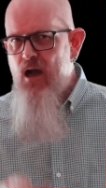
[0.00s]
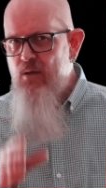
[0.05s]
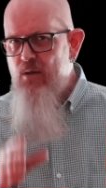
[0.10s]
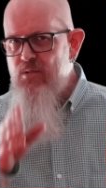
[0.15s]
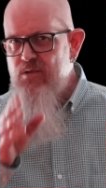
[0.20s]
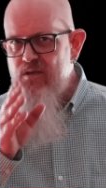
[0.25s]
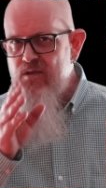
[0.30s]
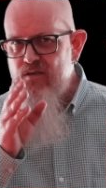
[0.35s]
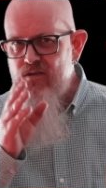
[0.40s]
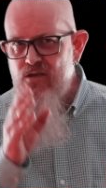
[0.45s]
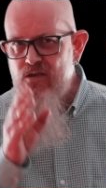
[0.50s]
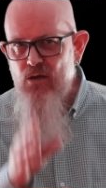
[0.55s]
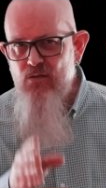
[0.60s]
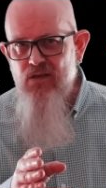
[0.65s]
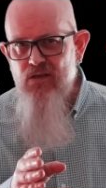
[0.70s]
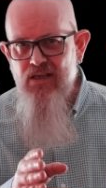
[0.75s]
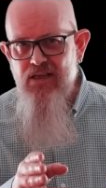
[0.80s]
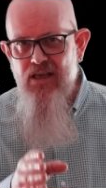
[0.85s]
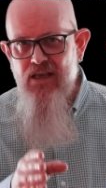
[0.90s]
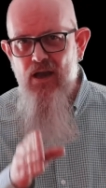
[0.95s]
I was
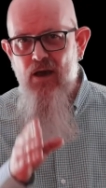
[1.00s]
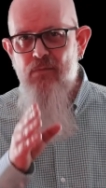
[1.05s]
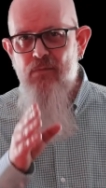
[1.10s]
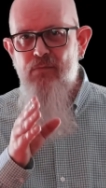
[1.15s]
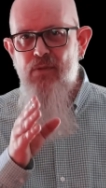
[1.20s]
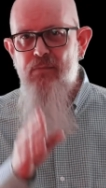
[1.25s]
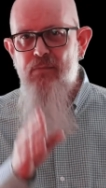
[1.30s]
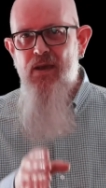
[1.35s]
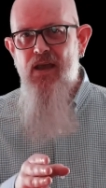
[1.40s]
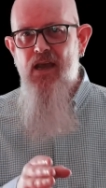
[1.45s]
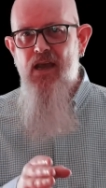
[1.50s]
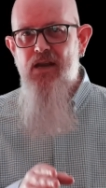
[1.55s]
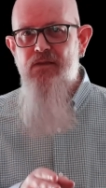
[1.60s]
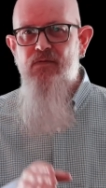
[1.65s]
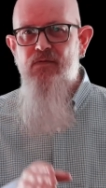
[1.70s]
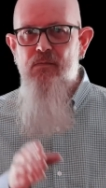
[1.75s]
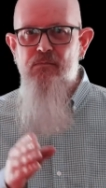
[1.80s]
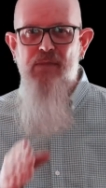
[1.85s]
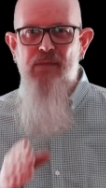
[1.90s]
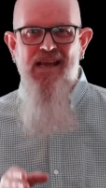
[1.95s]
totally unprepared
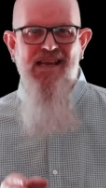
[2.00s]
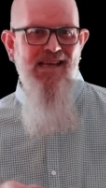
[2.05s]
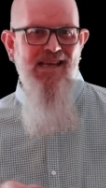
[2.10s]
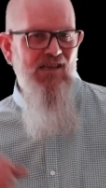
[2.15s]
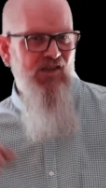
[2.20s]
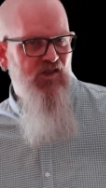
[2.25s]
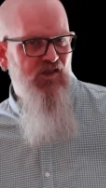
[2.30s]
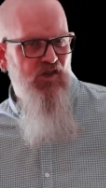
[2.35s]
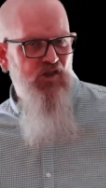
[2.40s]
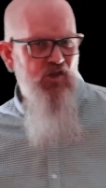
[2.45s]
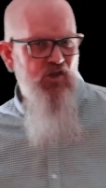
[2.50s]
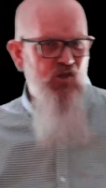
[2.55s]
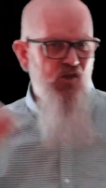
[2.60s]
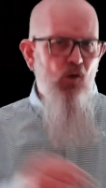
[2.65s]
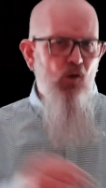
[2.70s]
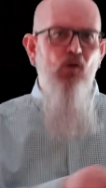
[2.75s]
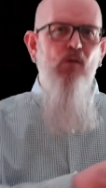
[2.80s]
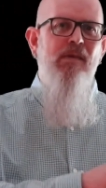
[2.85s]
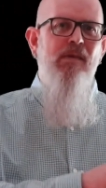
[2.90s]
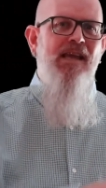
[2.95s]
for Becky
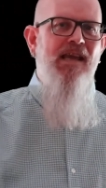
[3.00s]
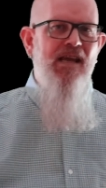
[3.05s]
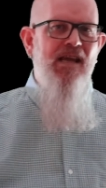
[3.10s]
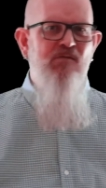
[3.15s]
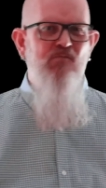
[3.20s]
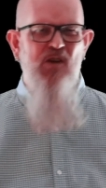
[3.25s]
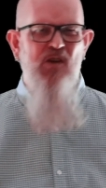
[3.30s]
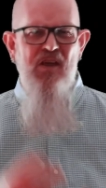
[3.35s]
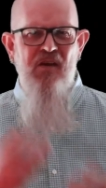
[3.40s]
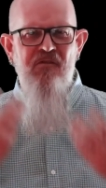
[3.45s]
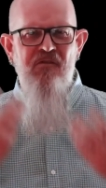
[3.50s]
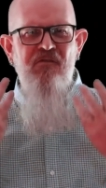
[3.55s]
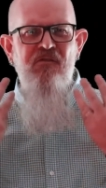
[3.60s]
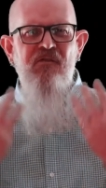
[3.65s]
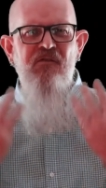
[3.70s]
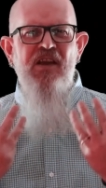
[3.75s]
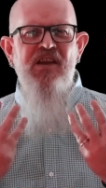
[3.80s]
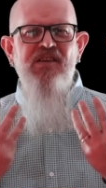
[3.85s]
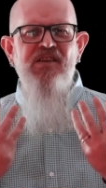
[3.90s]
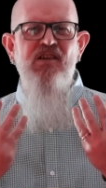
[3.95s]
storming in with a
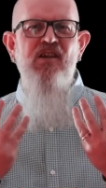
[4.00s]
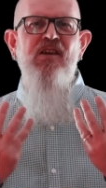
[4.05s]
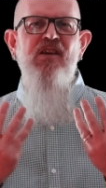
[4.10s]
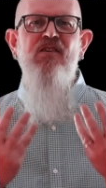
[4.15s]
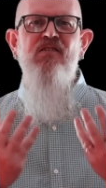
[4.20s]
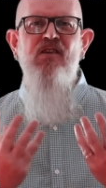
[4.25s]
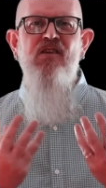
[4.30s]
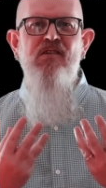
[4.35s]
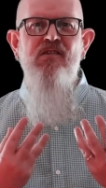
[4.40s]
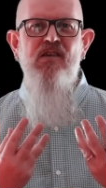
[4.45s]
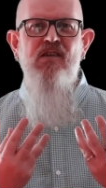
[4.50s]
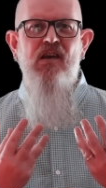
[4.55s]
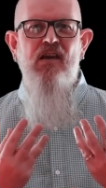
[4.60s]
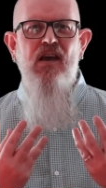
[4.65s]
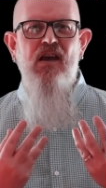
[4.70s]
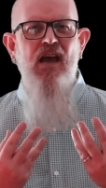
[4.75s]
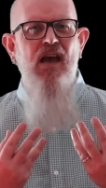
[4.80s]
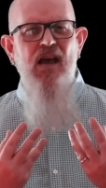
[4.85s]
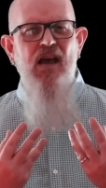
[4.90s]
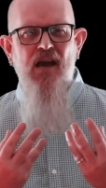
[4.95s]
face like
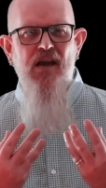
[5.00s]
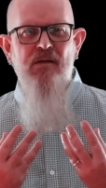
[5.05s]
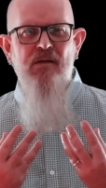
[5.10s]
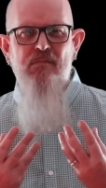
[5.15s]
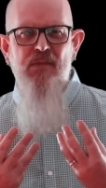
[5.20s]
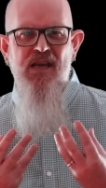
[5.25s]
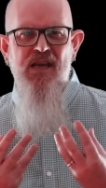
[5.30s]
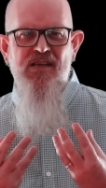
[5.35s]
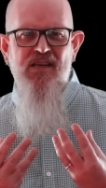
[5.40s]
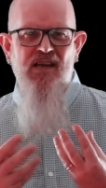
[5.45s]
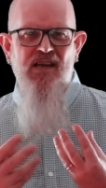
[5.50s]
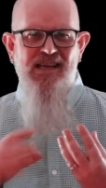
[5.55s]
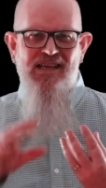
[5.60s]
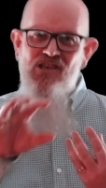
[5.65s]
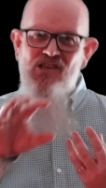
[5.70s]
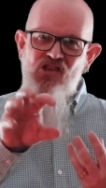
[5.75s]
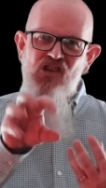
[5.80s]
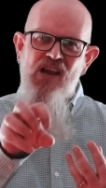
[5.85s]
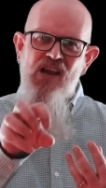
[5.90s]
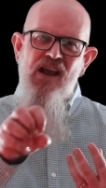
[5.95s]
thunder and
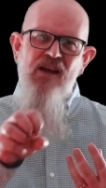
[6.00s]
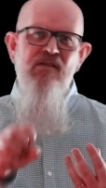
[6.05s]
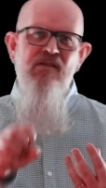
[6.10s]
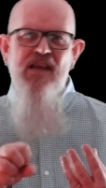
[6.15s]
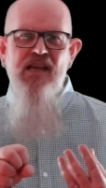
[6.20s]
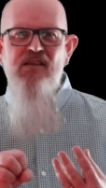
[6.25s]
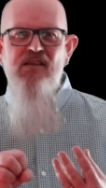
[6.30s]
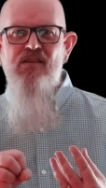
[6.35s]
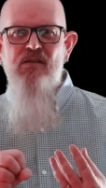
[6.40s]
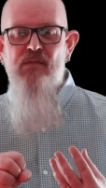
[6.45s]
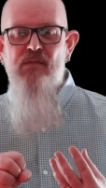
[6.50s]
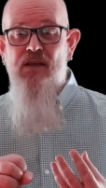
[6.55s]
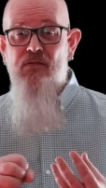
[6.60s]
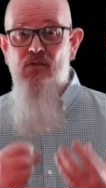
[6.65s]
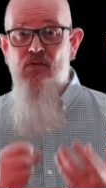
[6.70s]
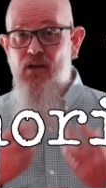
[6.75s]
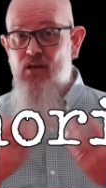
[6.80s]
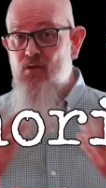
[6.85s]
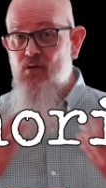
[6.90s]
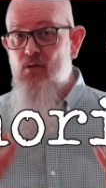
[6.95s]
immediately tearing into me
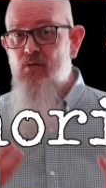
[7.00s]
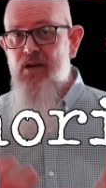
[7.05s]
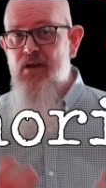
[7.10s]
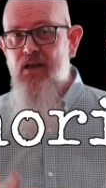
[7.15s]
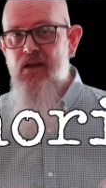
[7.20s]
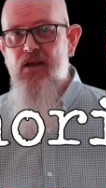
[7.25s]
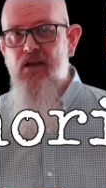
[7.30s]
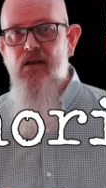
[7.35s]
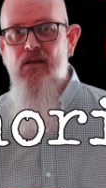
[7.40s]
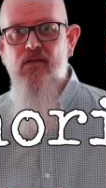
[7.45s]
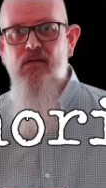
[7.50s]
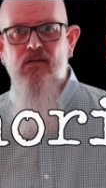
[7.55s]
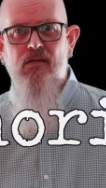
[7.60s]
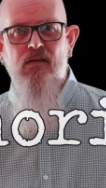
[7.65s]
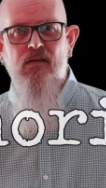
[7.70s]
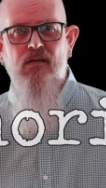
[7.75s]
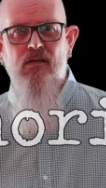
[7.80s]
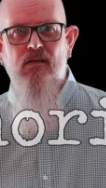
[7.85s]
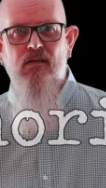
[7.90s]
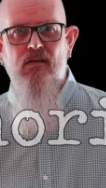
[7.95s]
for ignoring her.
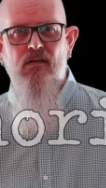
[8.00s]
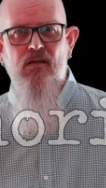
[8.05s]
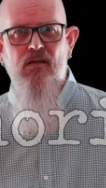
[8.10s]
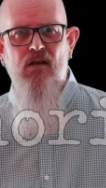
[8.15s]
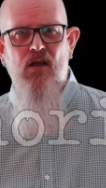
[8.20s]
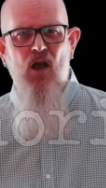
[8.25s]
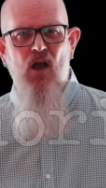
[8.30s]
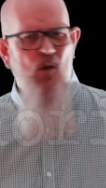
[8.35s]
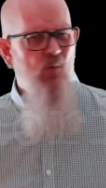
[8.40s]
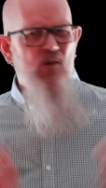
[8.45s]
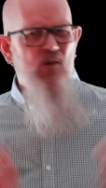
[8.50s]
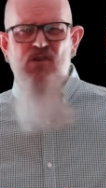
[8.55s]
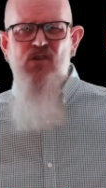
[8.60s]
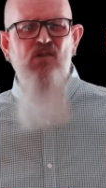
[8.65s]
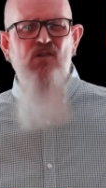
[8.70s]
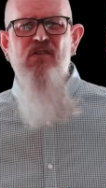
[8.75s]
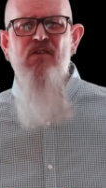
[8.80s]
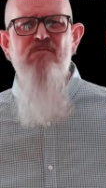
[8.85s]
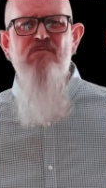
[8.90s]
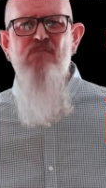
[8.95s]
What
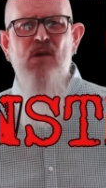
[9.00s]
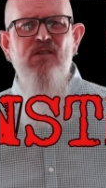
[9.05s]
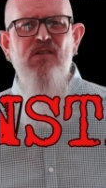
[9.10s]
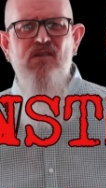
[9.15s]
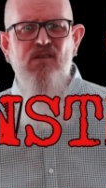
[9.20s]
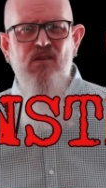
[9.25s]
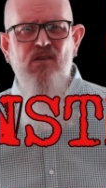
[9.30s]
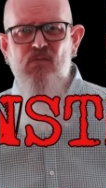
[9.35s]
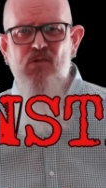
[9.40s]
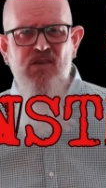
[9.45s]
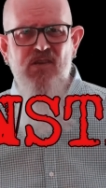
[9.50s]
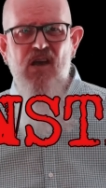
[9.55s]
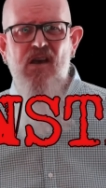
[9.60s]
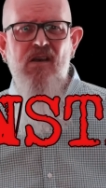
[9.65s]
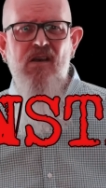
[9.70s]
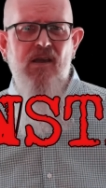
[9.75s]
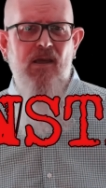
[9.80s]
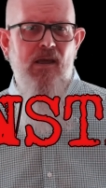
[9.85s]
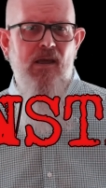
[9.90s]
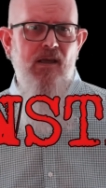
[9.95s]
sort of monster was
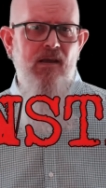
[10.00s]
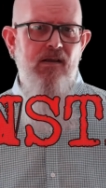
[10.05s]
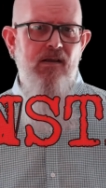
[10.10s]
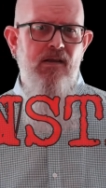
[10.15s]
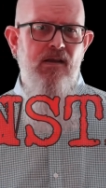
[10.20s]
I?